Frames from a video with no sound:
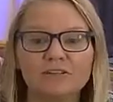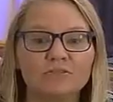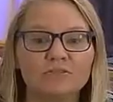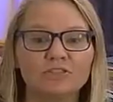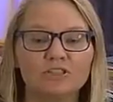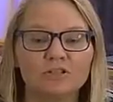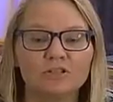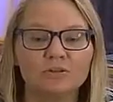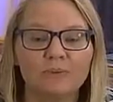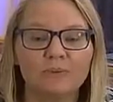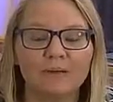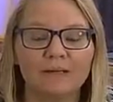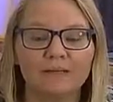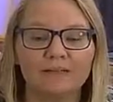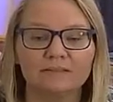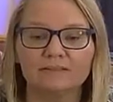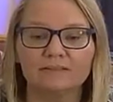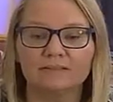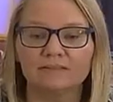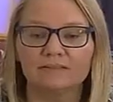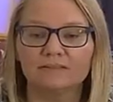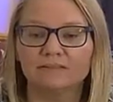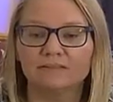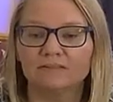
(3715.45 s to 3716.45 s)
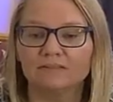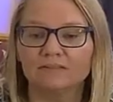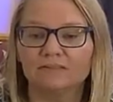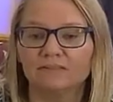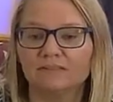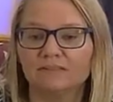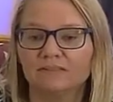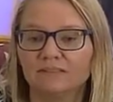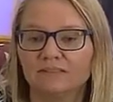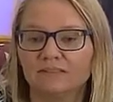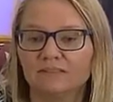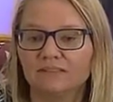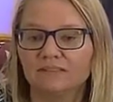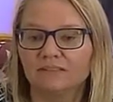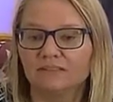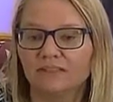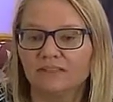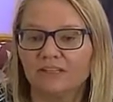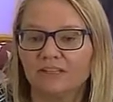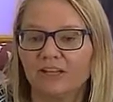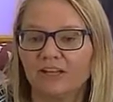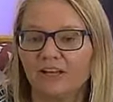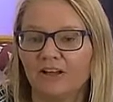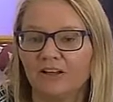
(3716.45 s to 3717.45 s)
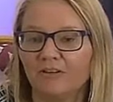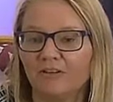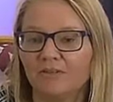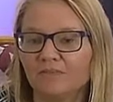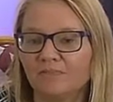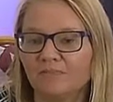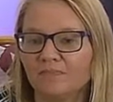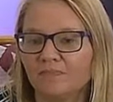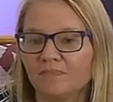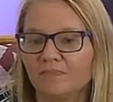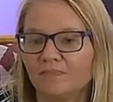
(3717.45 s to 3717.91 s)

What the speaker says: do it. You know?